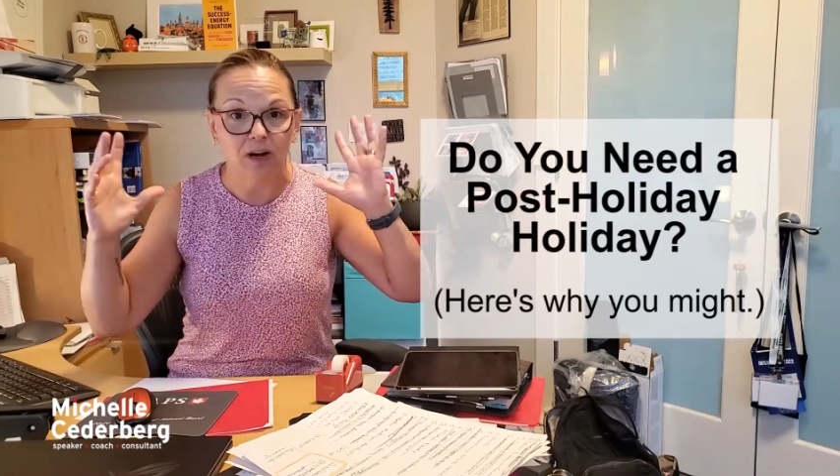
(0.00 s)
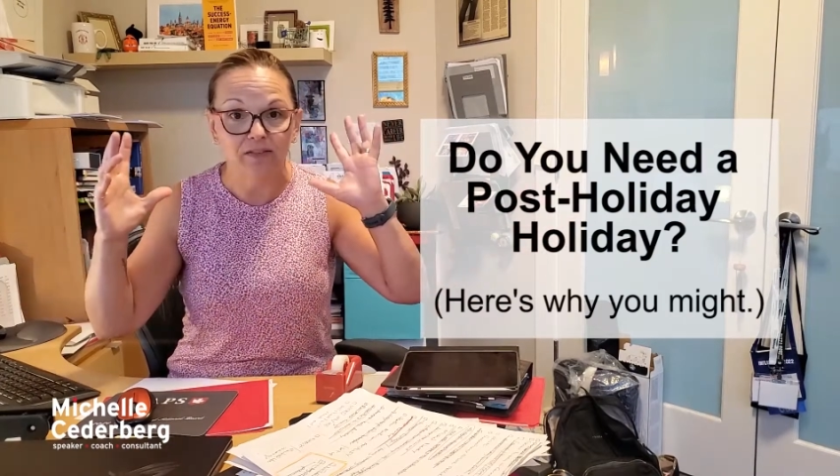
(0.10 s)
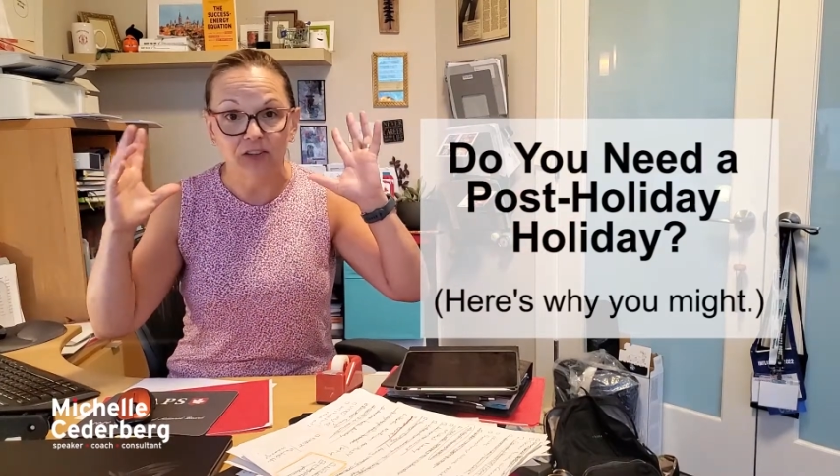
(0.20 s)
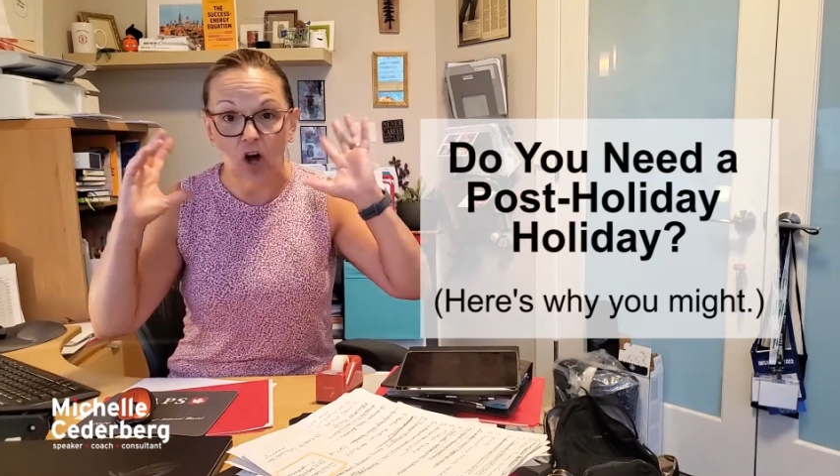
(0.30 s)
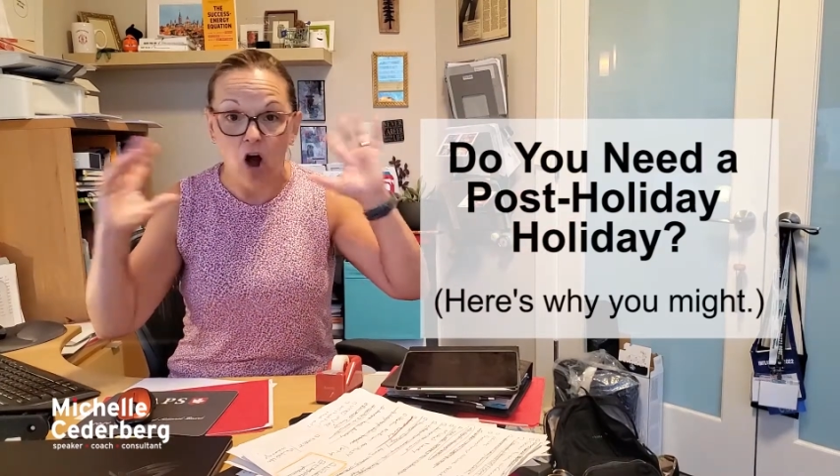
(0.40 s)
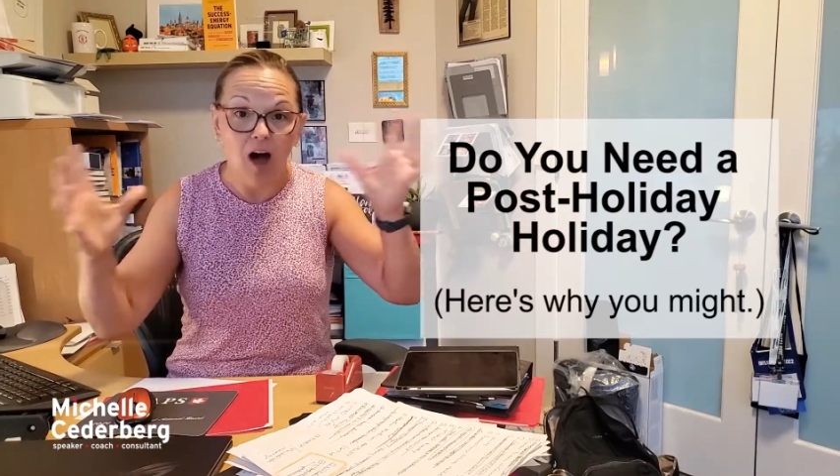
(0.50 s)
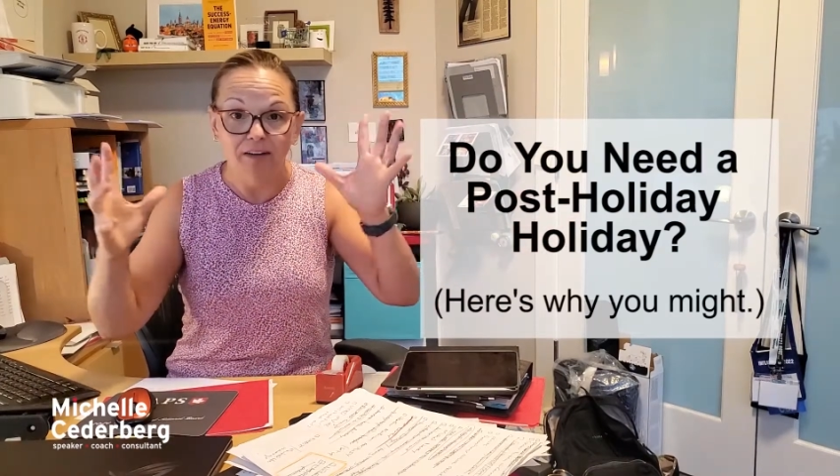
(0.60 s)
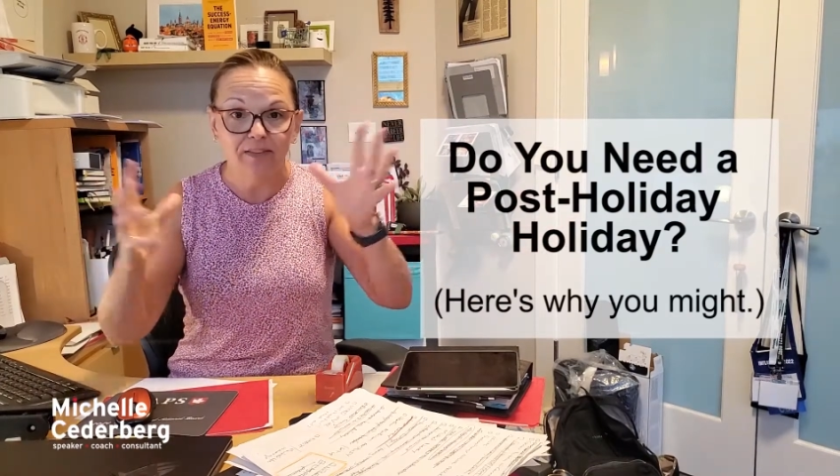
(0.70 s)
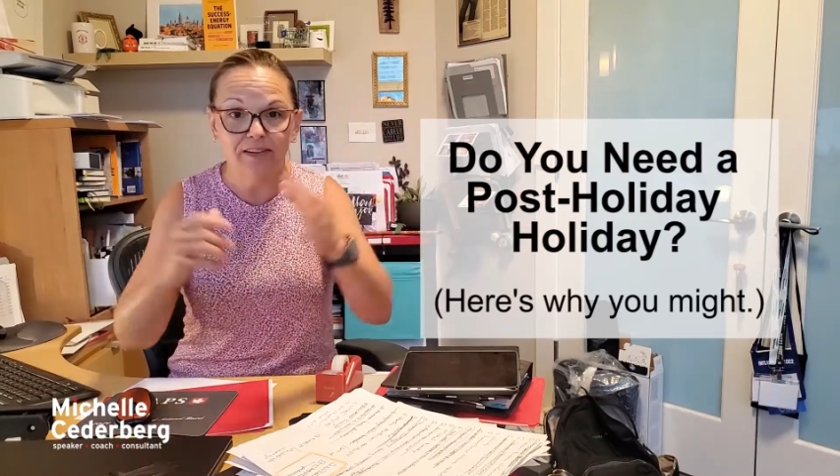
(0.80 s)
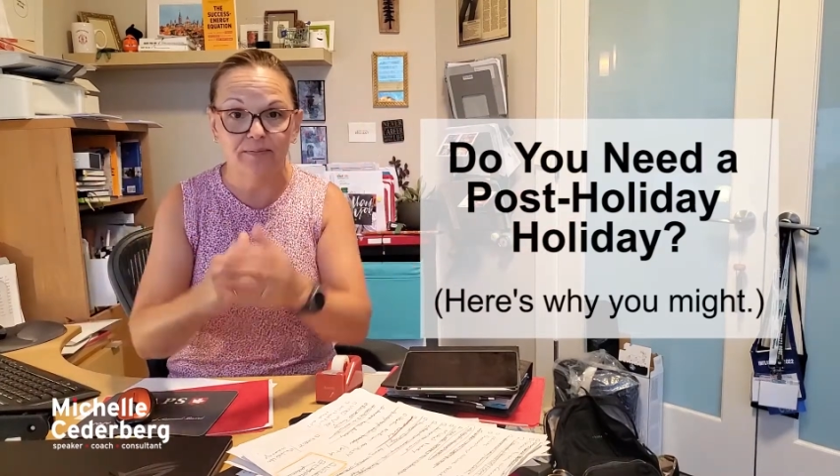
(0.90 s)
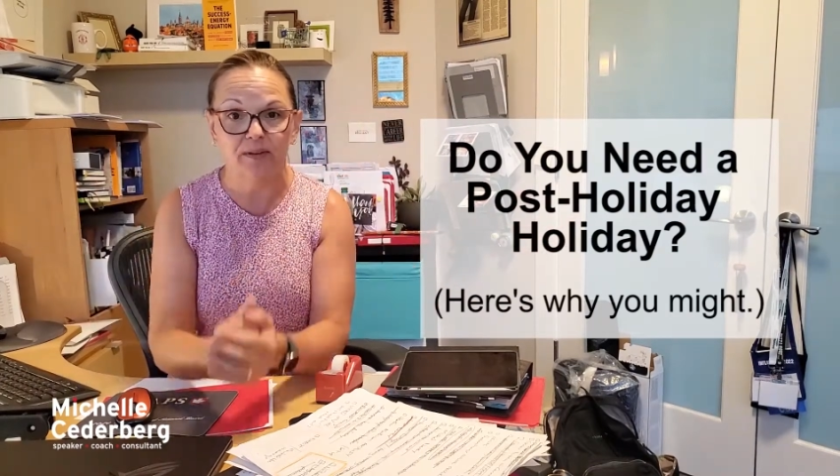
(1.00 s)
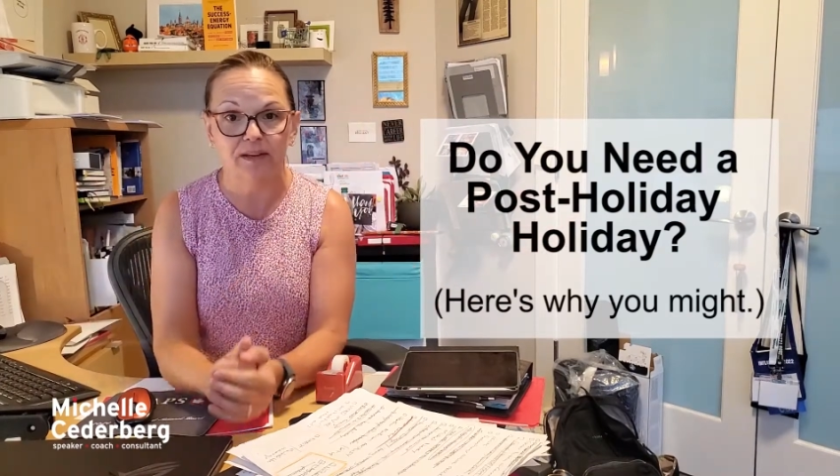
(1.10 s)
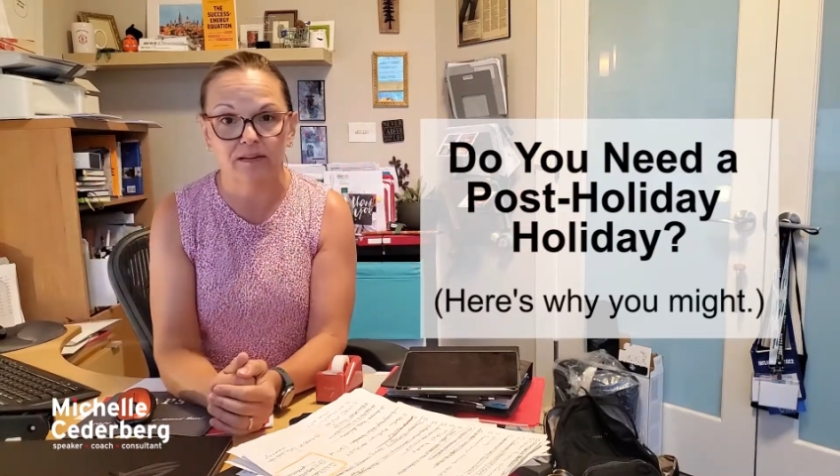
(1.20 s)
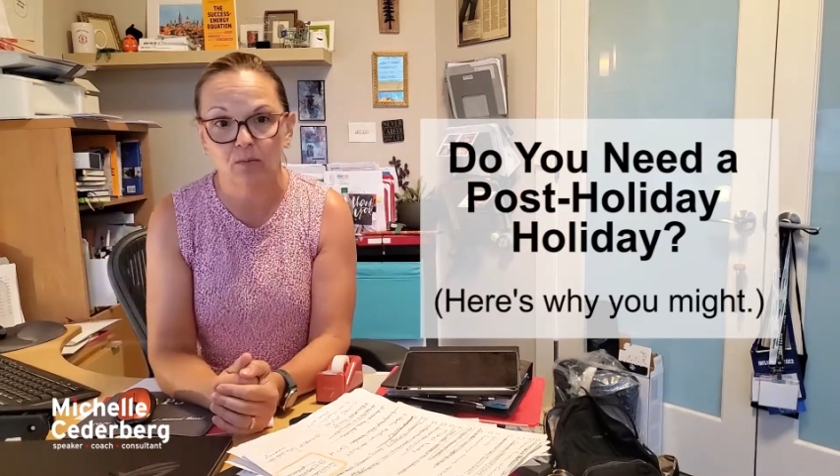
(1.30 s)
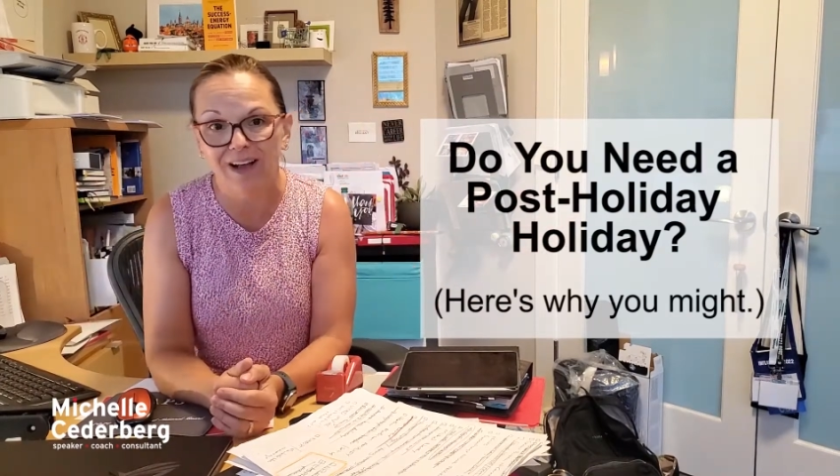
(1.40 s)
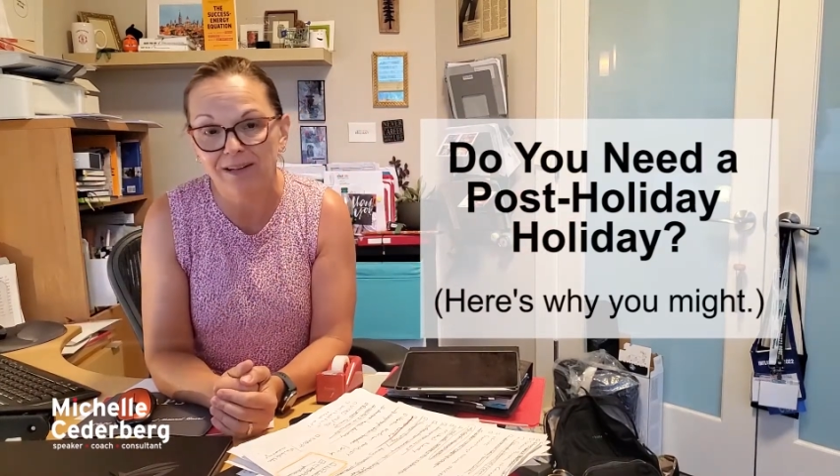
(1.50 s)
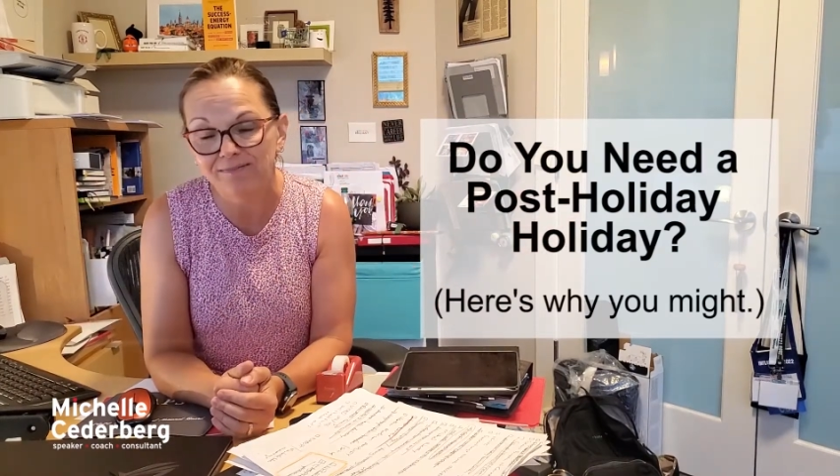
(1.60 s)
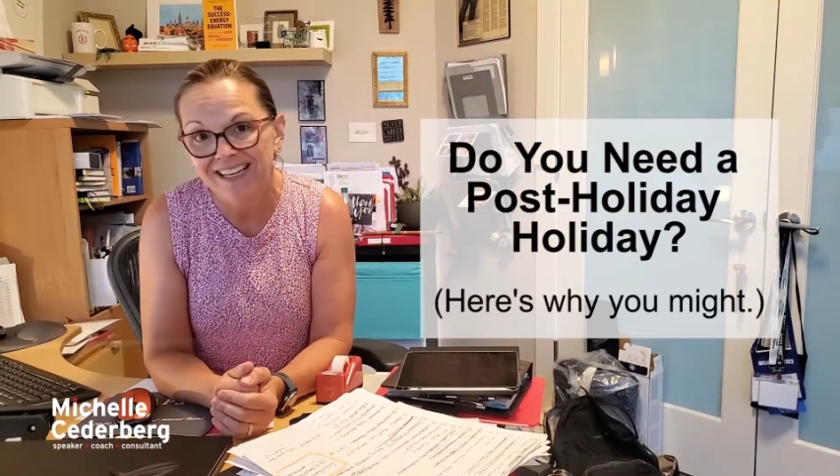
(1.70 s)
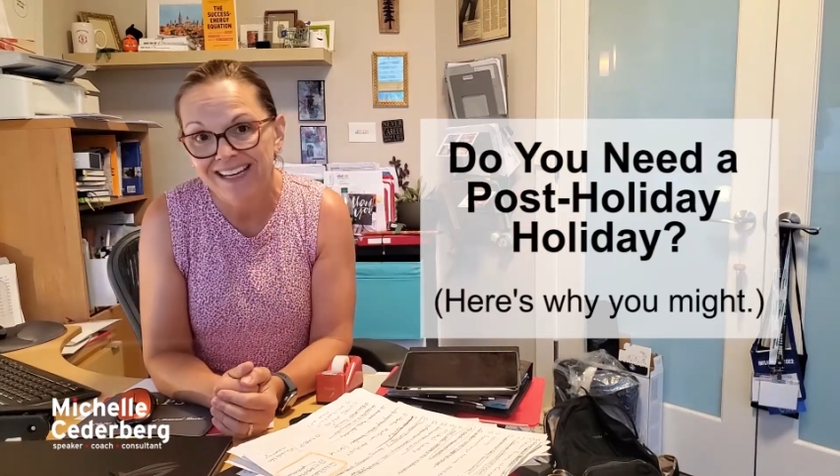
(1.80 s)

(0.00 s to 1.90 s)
of an office because, well,